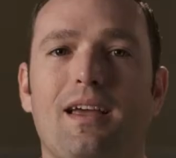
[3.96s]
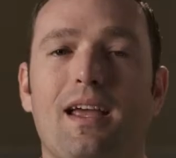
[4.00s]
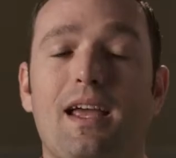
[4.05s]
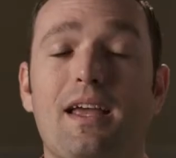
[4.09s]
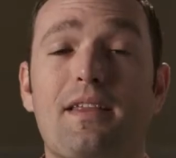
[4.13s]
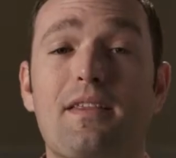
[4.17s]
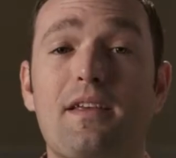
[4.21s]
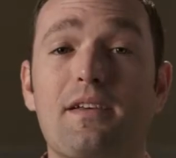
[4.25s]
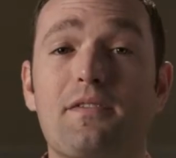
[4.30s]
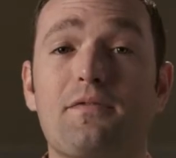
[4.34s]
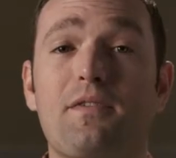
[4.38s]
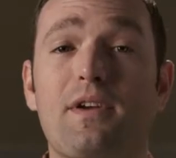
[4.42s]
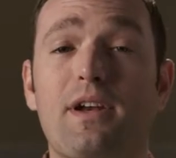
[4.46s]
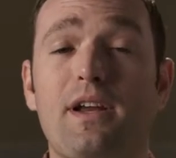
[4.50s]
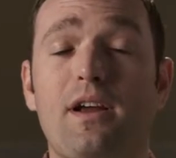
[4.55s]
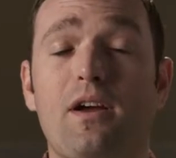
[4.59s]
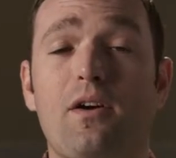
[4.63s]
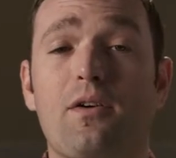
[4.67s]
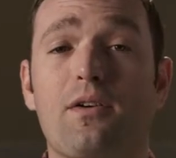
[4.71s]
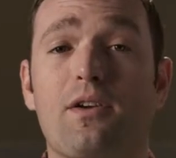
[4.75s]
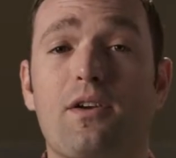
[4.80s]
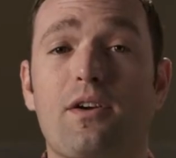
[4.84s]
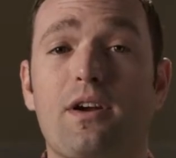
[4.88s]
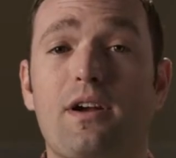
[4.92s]
In this
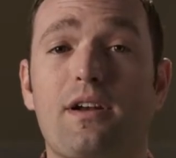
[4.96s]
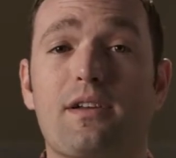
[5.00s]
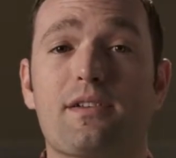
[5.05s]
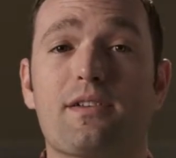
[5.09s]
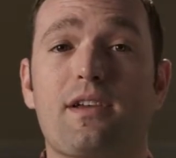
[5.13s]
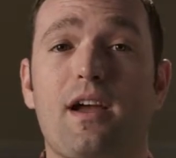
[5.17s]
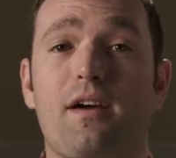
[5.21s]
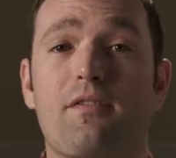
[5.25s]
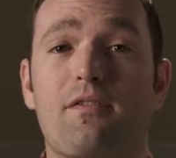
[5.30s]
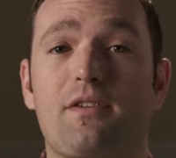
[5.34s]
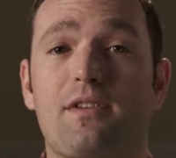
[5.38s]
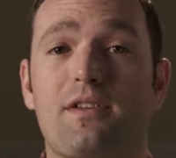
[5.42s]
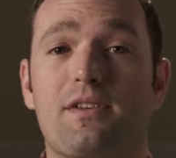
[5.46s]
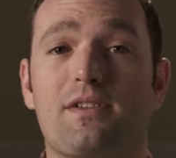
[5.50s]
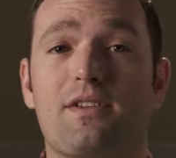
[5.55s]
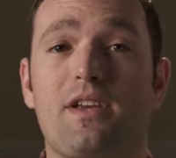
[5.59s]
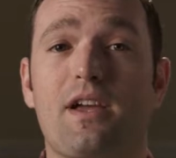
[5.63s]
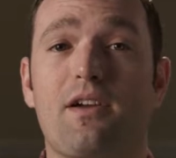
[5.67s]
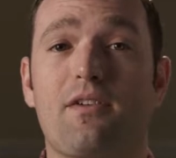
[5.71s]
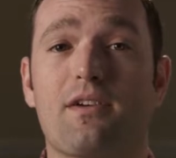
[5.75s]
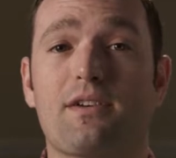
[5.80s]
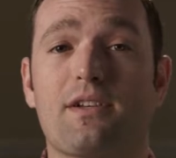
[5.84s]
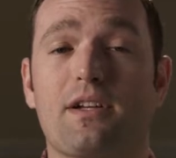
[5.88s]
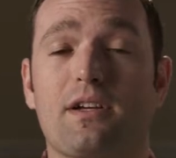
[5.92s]
video, you're gonna discover the
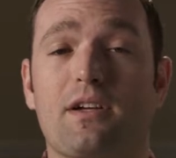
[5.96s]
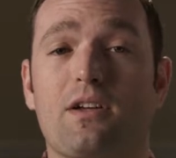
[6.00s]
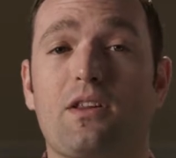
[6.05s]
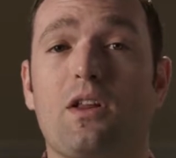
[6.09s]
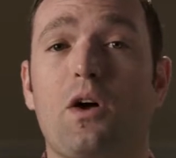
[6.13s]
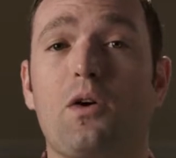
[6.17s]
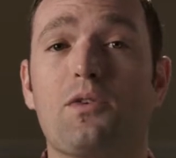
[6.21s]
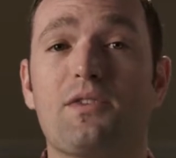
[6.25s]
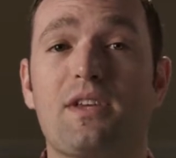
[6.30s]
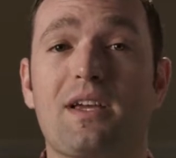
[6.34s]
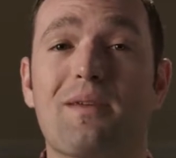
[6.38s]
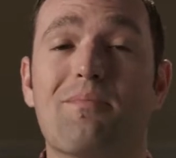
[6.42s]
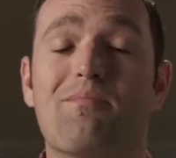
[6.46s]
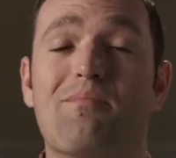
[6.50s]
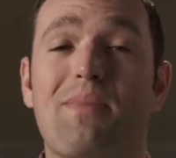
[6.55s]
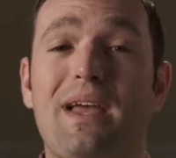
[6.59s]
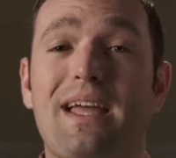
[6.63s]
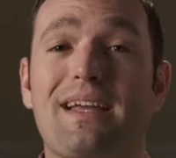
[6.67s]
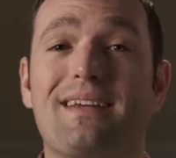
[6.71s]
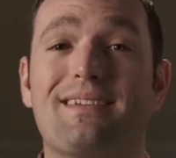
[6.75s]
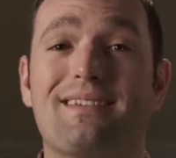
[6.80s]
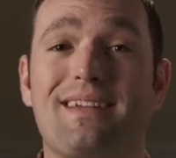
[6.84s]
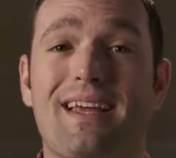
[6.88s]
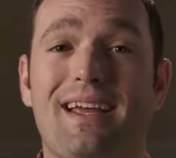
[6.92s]
secret to closing
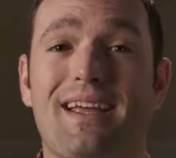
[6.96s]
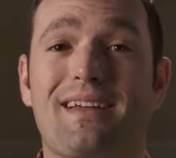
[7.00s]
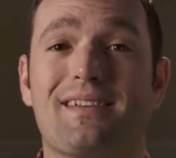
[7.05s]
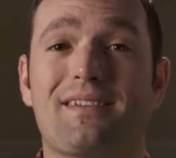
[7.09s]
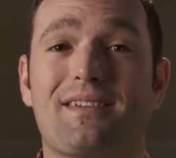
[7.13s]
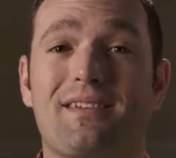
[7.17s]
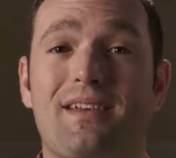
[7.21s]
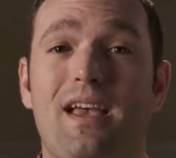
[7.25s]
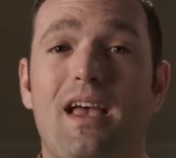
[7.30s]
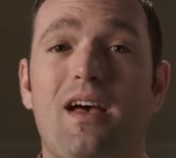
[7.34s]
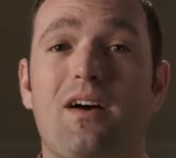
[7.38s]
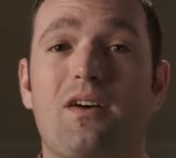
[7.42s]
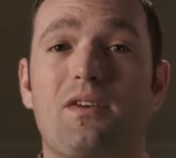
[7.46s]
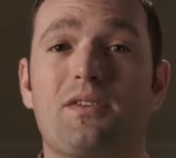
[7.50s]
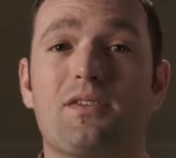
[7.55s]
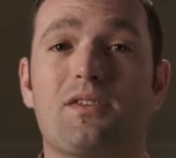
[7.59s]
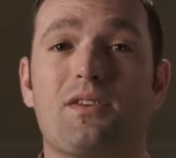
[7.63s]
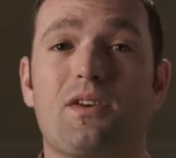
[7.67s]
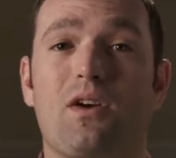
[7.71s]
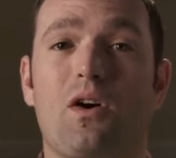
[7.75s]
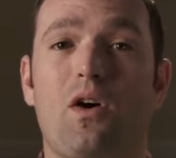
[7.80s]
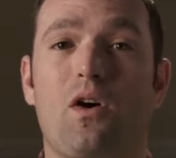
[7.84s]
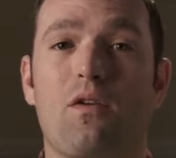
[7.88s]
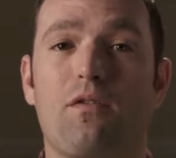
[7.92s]
big ticket
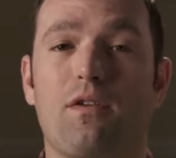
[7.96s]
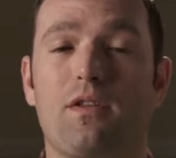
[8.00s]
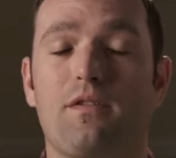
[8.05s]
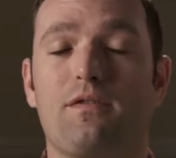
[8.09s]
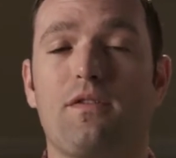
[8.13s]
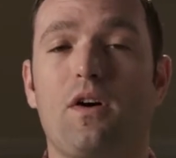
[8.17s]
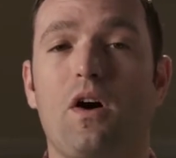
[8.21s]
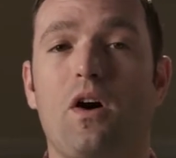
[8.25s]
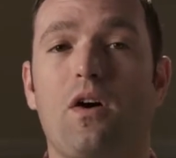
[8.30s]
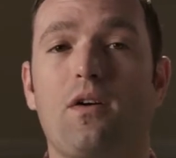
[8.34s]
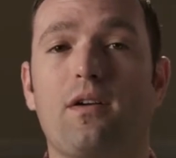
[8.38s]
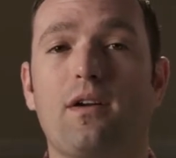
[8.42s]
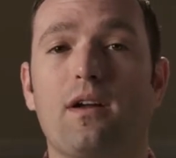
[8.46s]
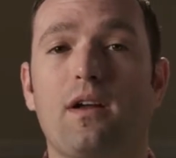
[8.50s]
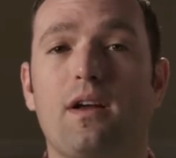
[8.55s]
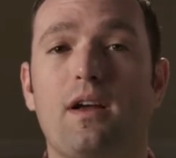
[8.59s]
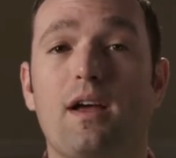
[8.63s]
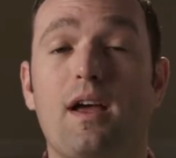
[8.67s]
sales over the phone.